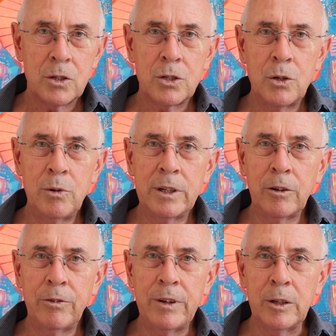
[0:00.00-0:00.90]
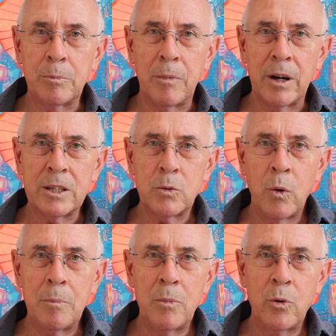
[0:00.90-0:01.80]
Two little field mice
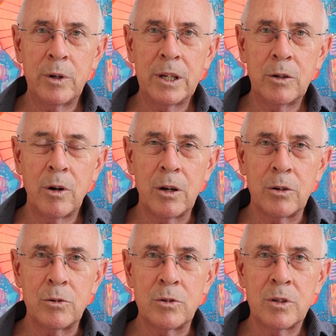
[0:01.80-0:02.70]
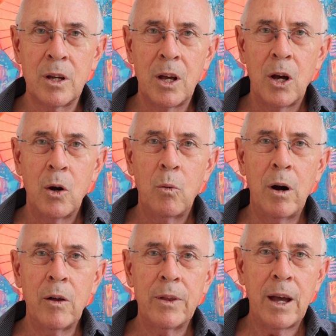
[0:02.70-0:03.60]
one morning arose,
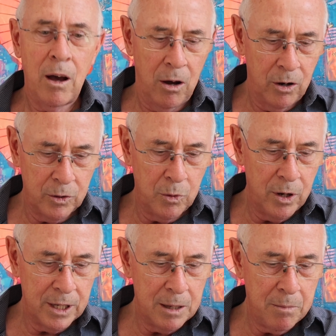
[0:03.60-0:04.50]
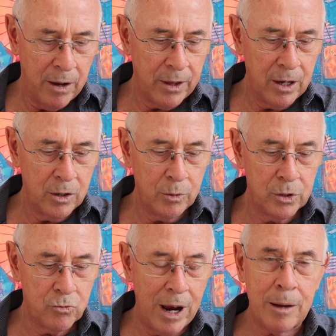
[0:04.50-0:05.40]
while their hard-working mother
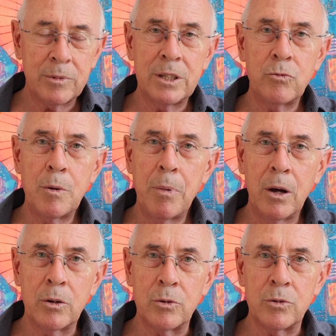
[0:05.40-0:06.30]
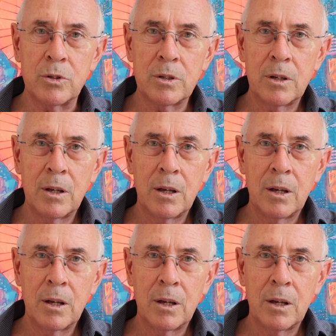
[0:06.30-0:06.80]
was wrapped in repose.